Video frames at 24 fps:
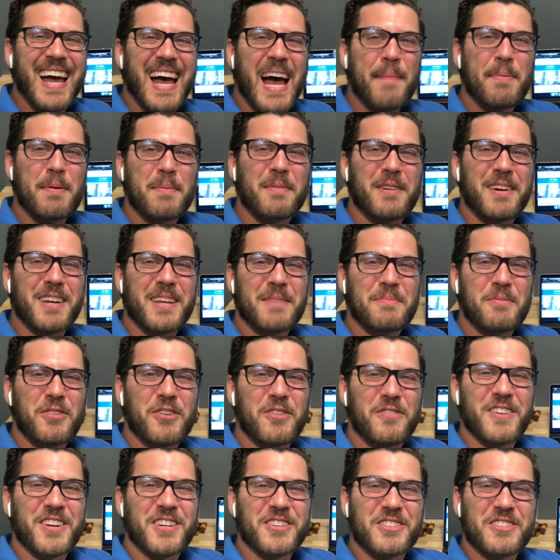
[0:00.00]
Happy Monday,
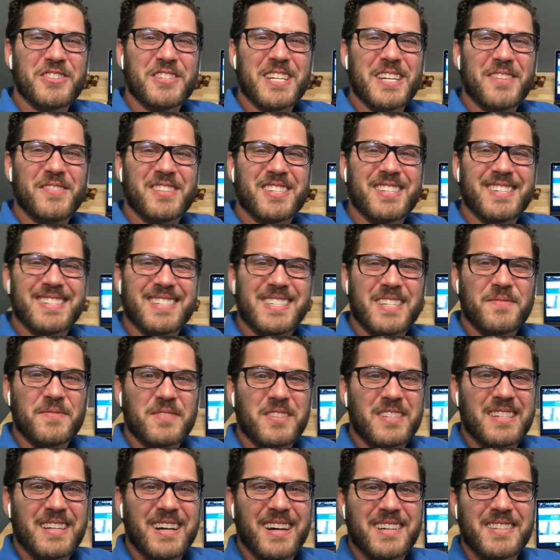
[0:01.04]
Motivation Team. This is Tim
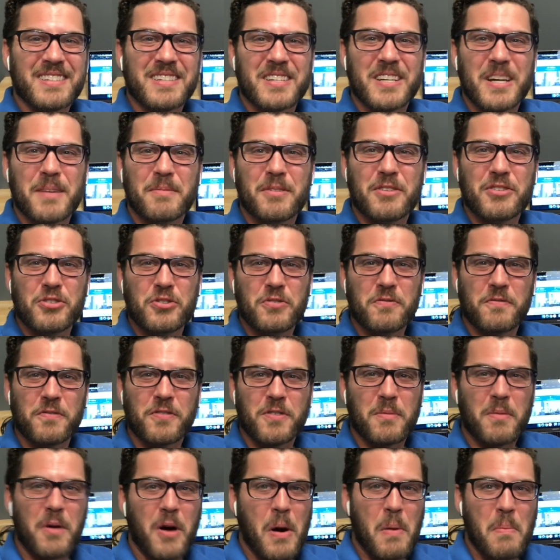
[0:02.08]
Visconti coming at you
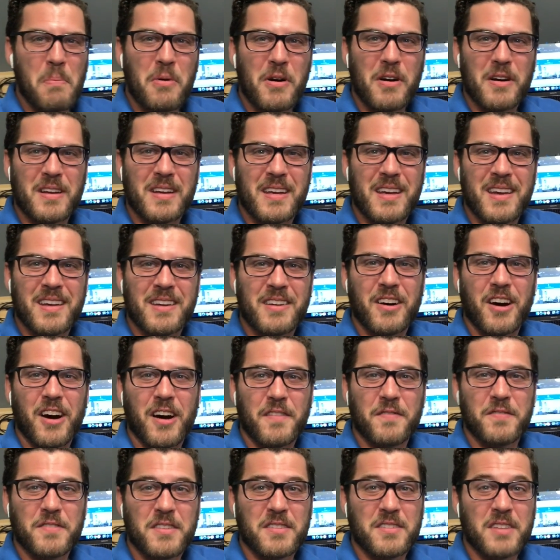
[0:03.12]
from our Buckhead
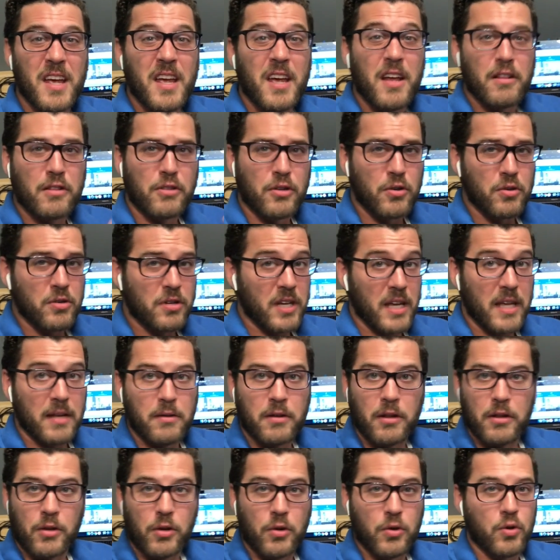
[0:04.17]
office in
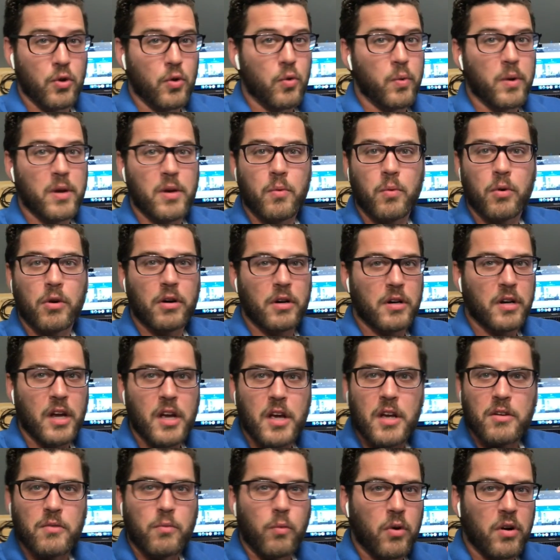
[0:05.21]
the local WeWork.
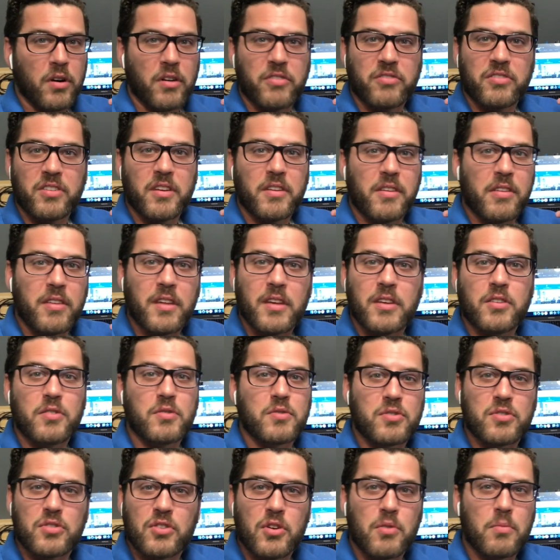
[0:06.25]
Want to say thank you
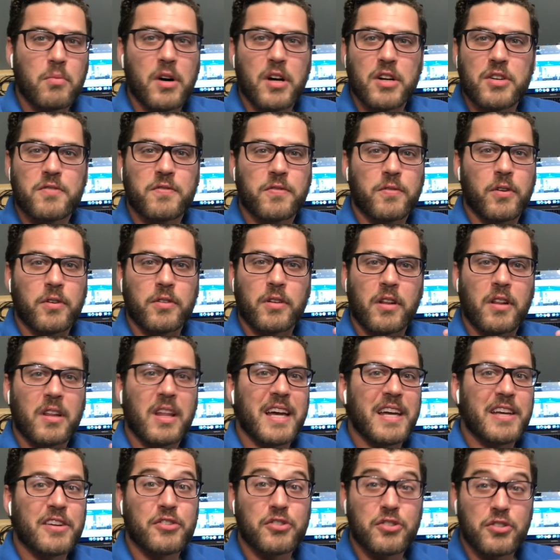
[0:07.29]
so much for all the
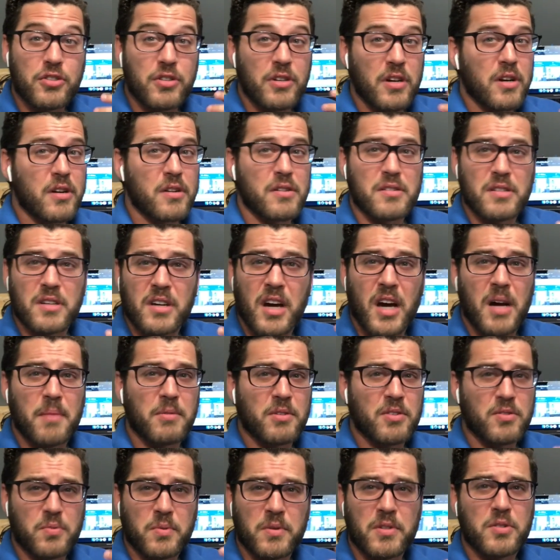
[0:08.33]
likes, shares,
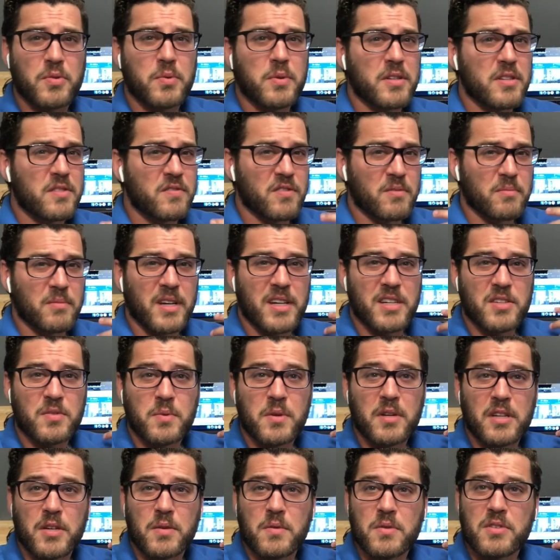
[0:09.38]
comments, retweets from last
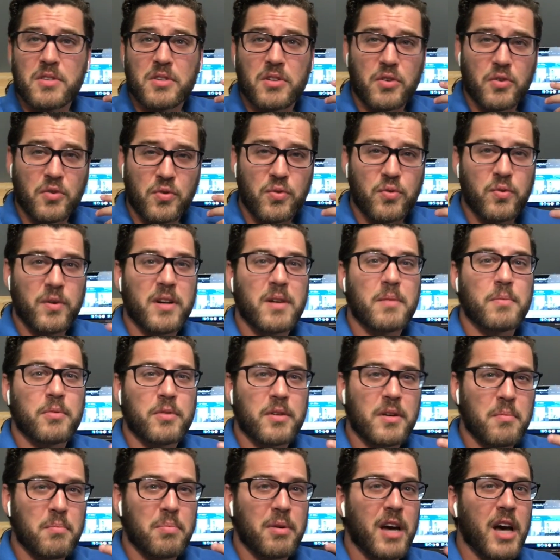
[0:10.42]
week. It was an
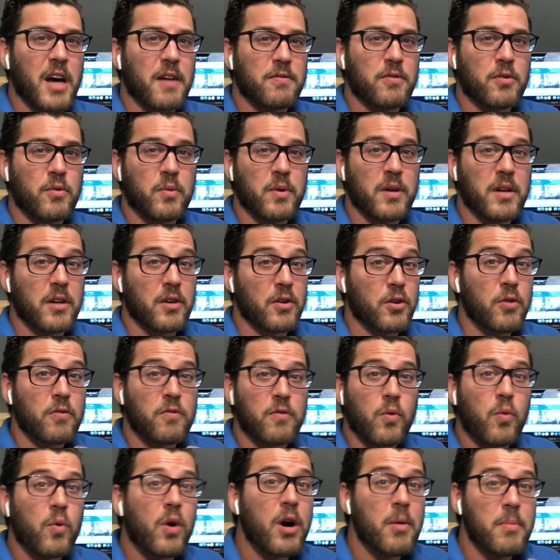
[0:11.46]
incredibly impactful week, an
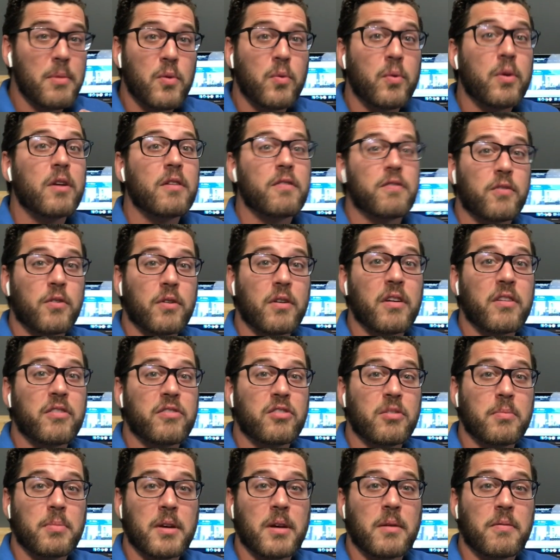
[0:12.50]
overwhelming week for us
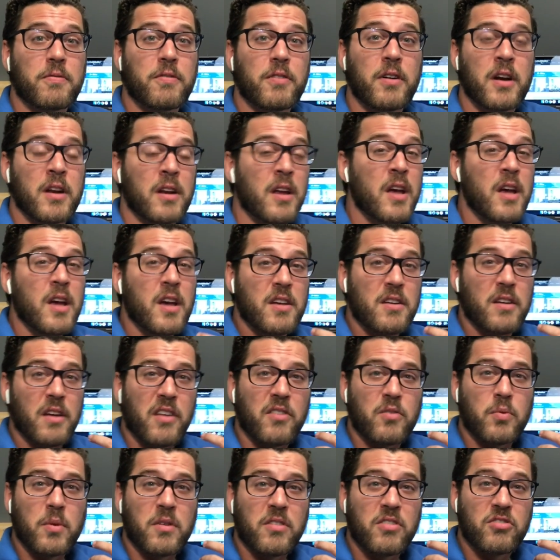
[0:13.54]
to be up front
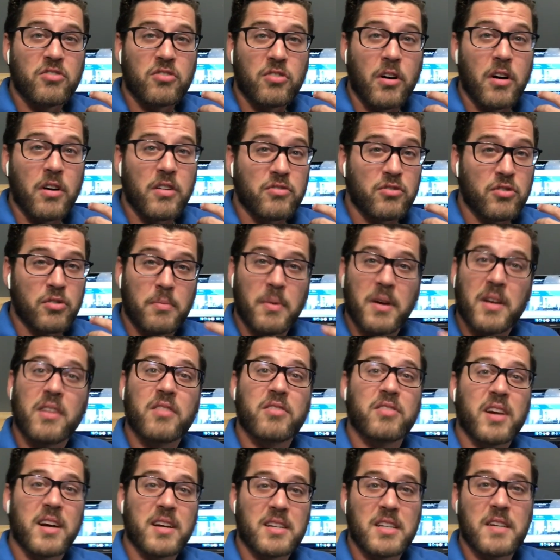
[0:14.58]
as we saw
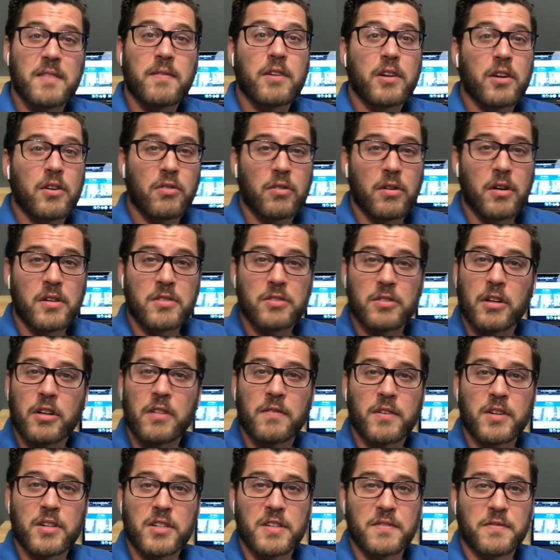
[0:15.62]
tremendous activity across all
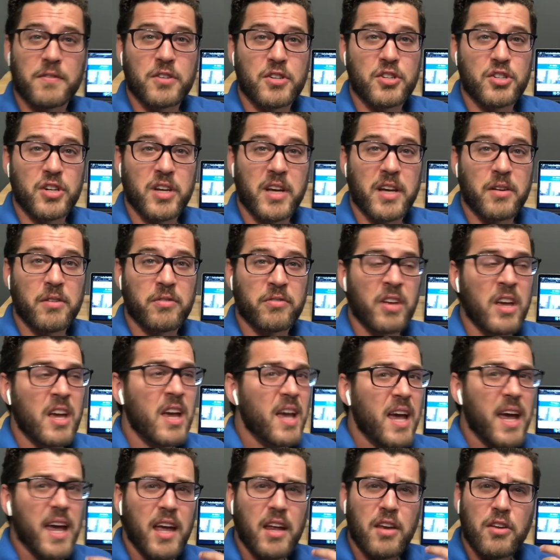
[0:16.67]
of our different channels,
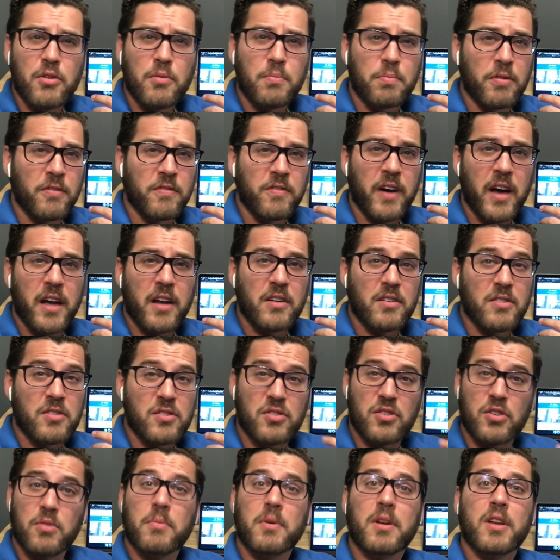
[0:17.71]
and you provided us
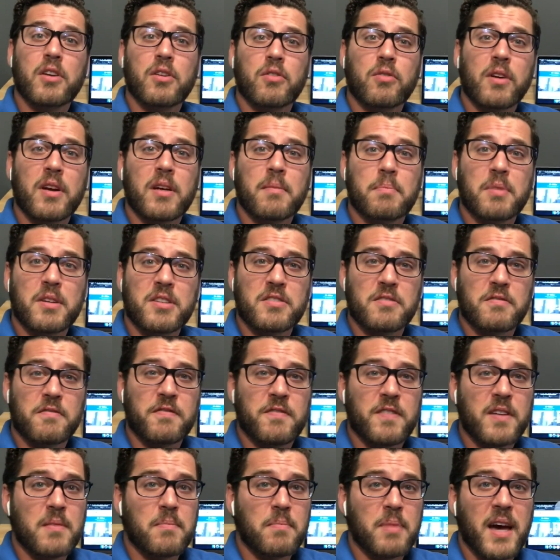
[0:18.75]
so many great bits of
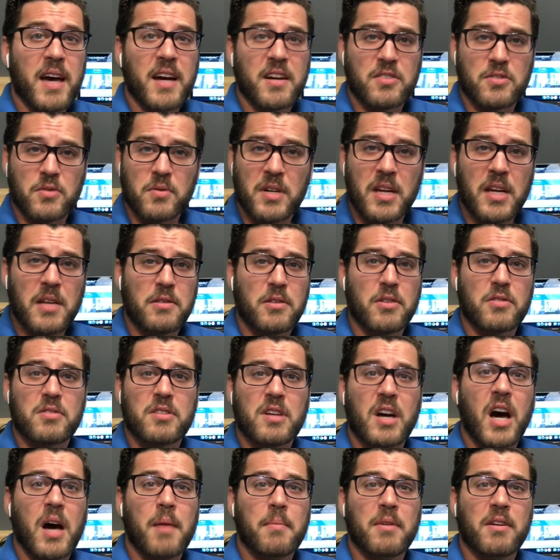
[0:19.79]
feedback. So keep
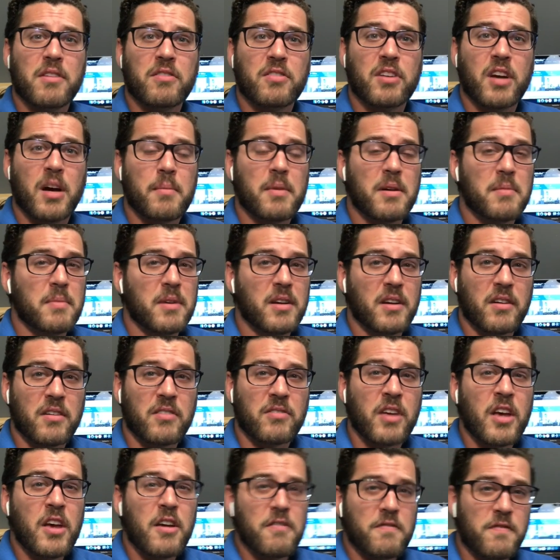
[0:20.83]
those comments coming
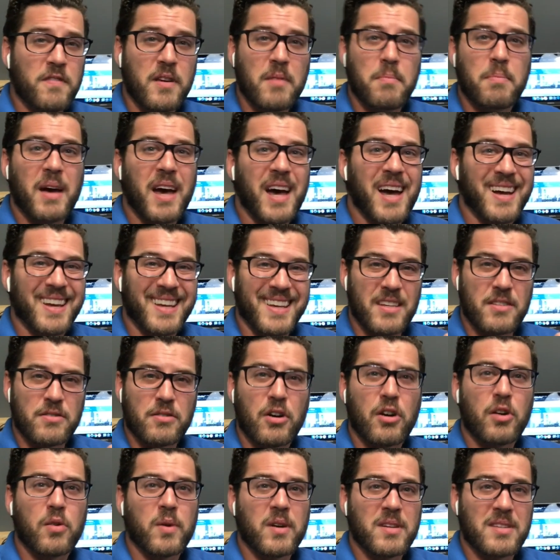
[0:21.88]
because feedback is
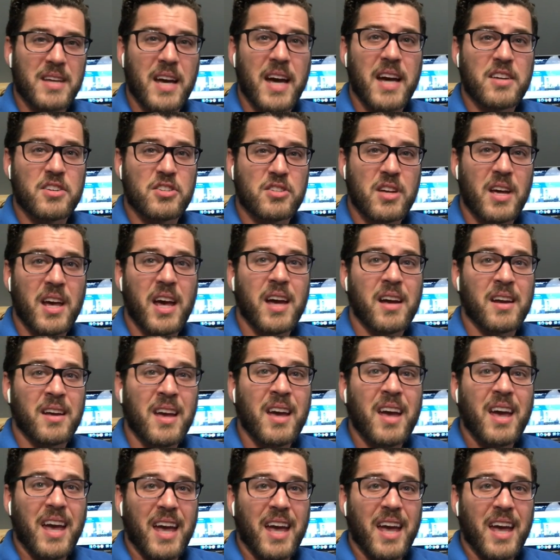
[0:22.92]
always hashtag